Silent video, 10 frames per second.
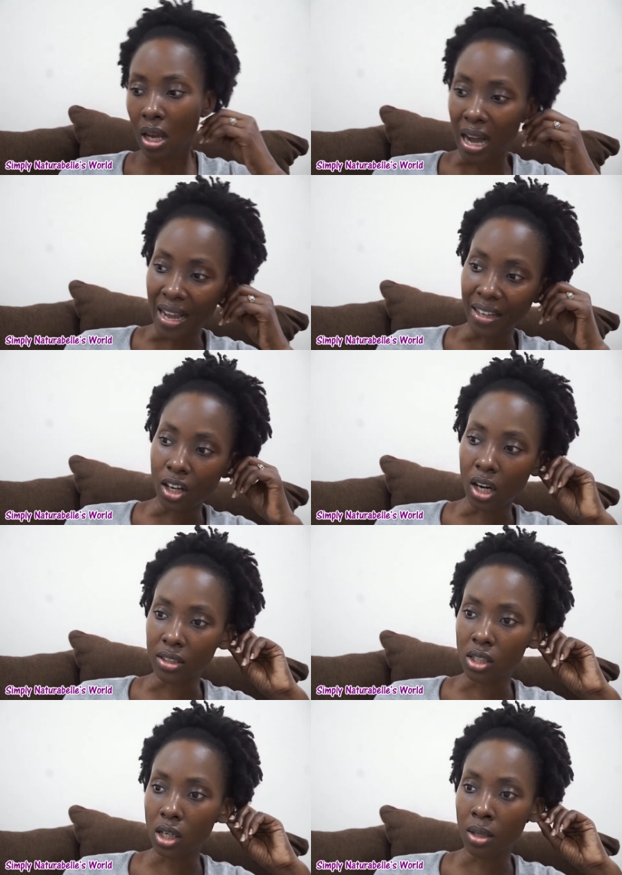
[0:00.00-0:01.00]
I
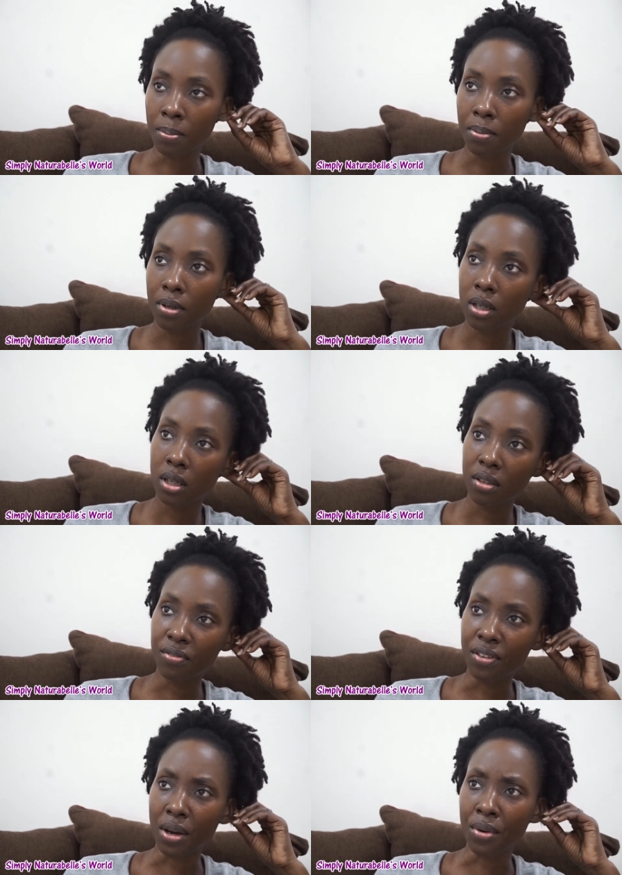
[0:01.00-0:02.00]
got up
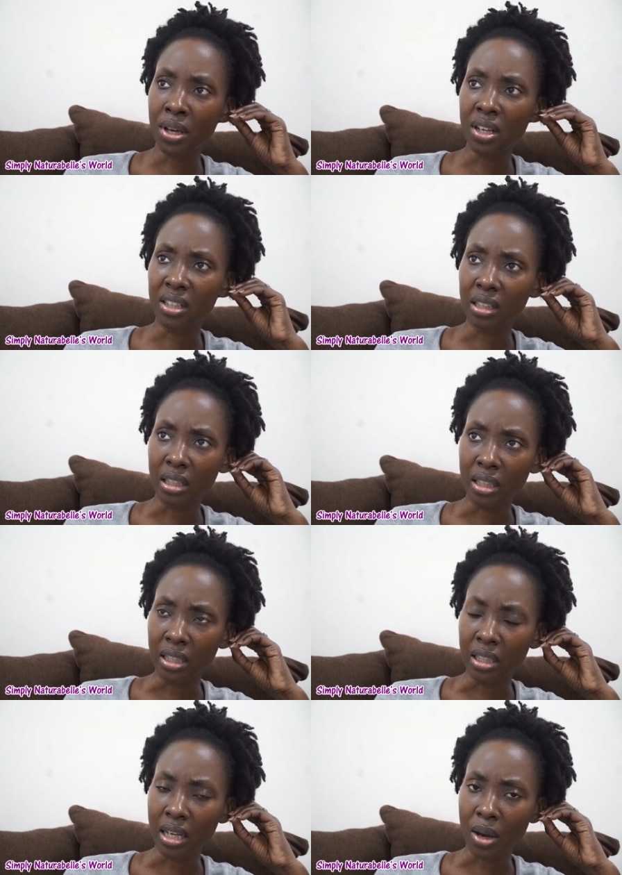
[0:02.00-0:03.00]
very
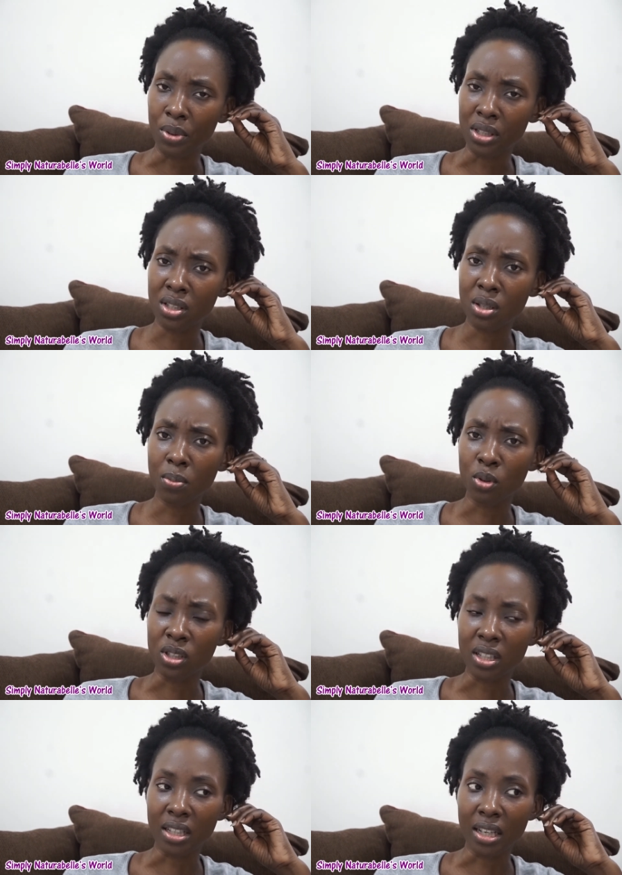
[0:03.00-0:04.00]
early. I wasn't supposed
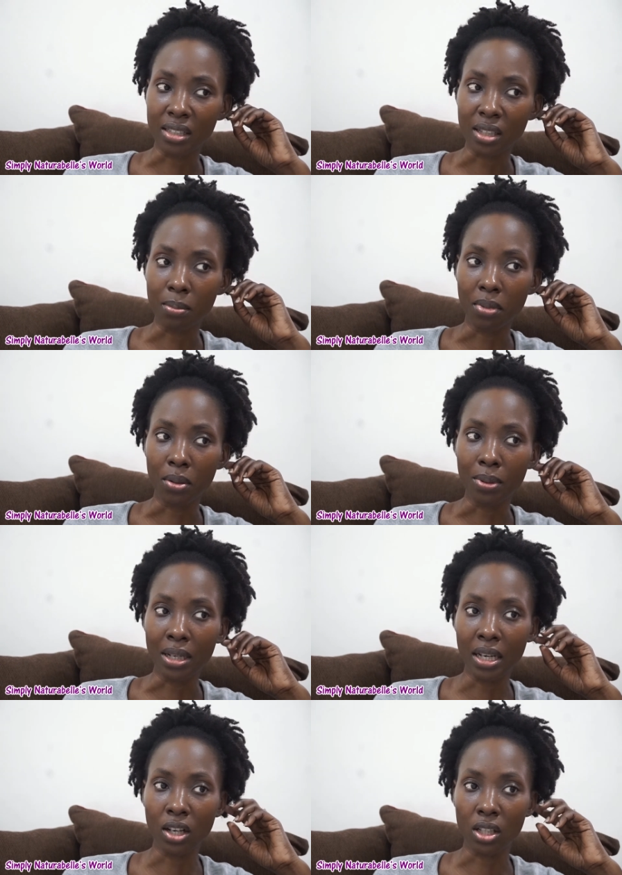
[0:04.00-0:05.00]
to get up, but when I
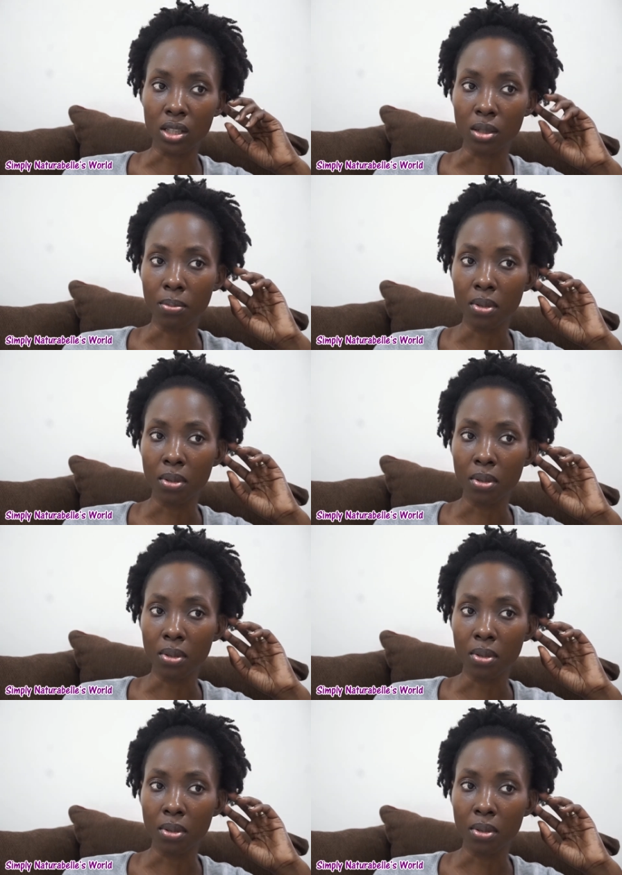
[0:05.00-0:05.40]
got up,